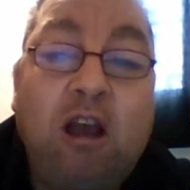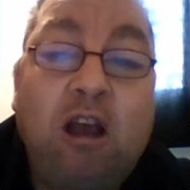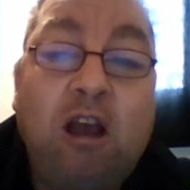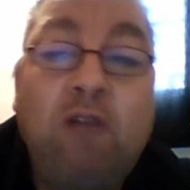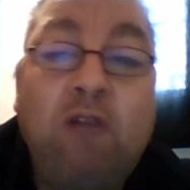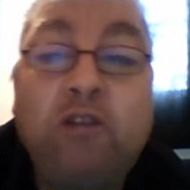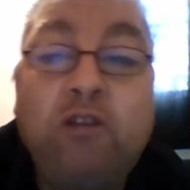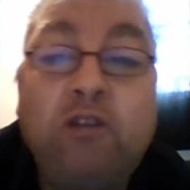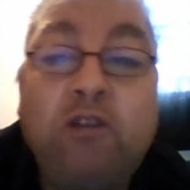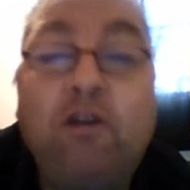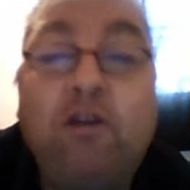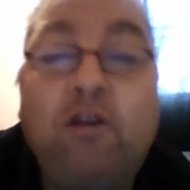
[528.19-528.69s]

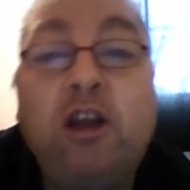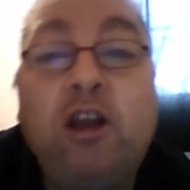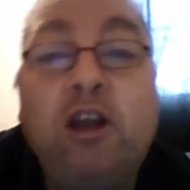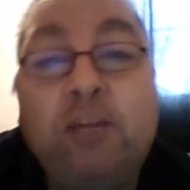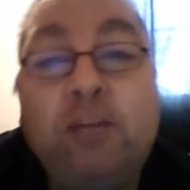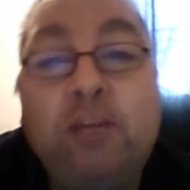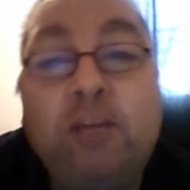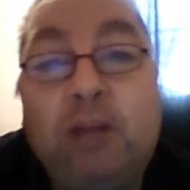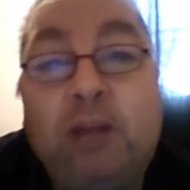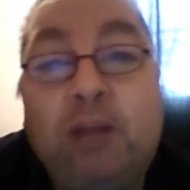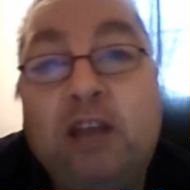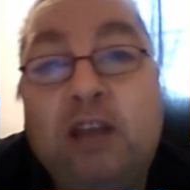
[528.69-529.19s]
I was
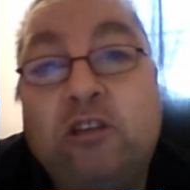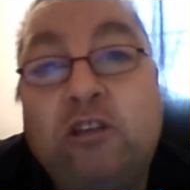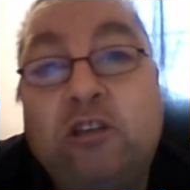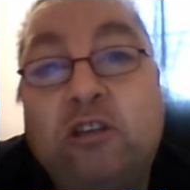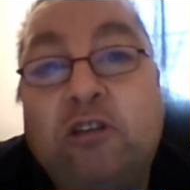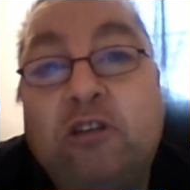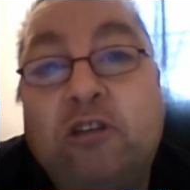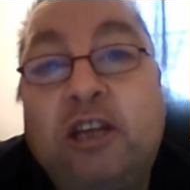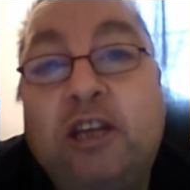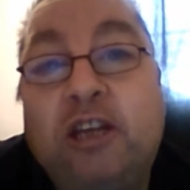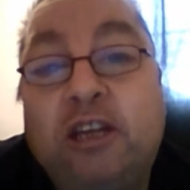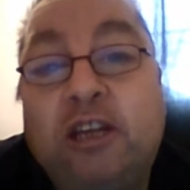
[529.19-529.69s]
finally
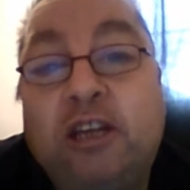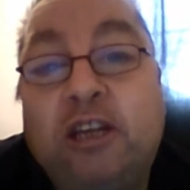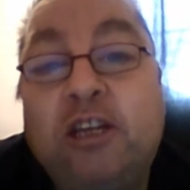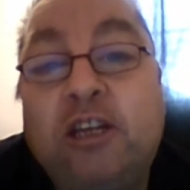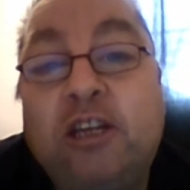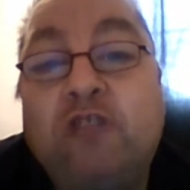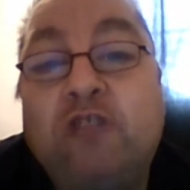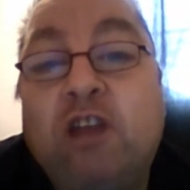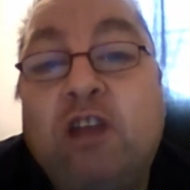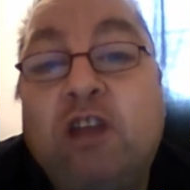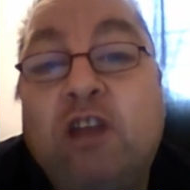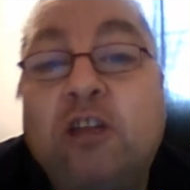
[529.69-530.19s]
placed on the
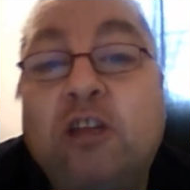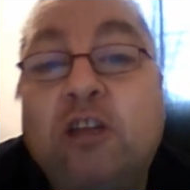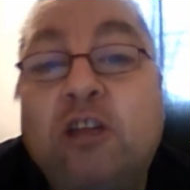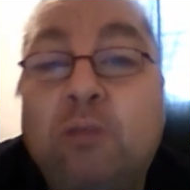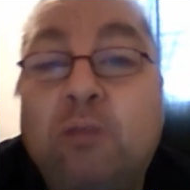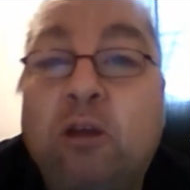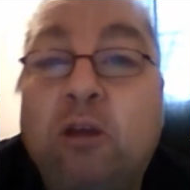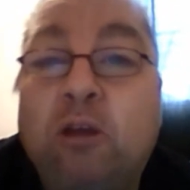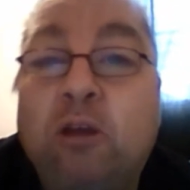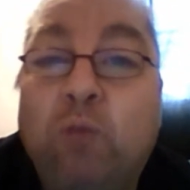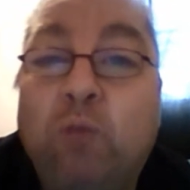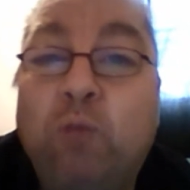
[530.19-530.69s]
kidney
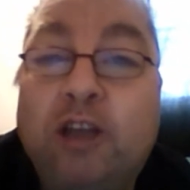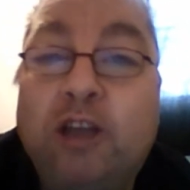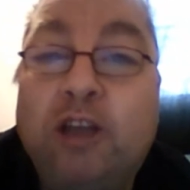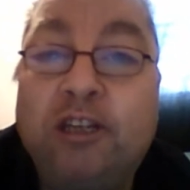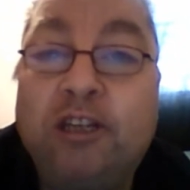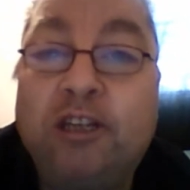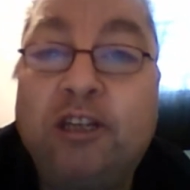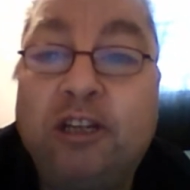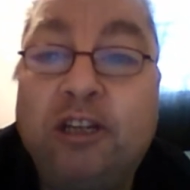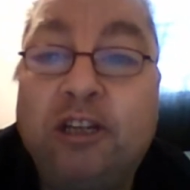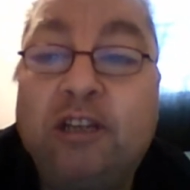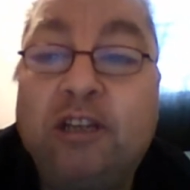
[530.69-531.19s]
transplant
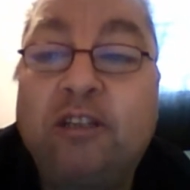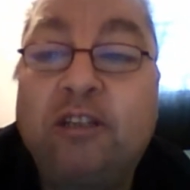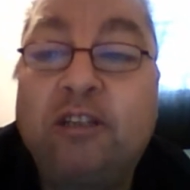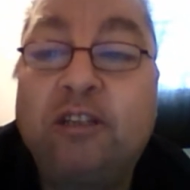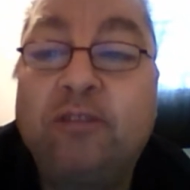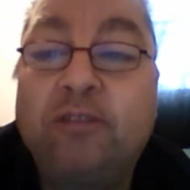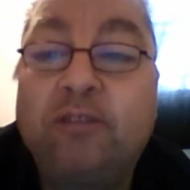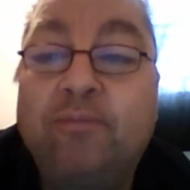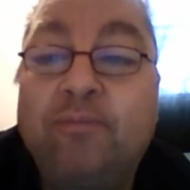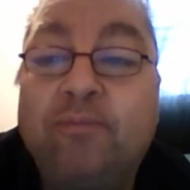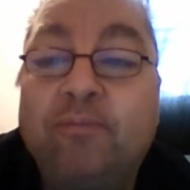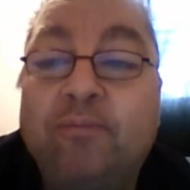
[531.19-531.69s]
waiting
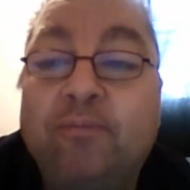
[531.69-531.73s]
list.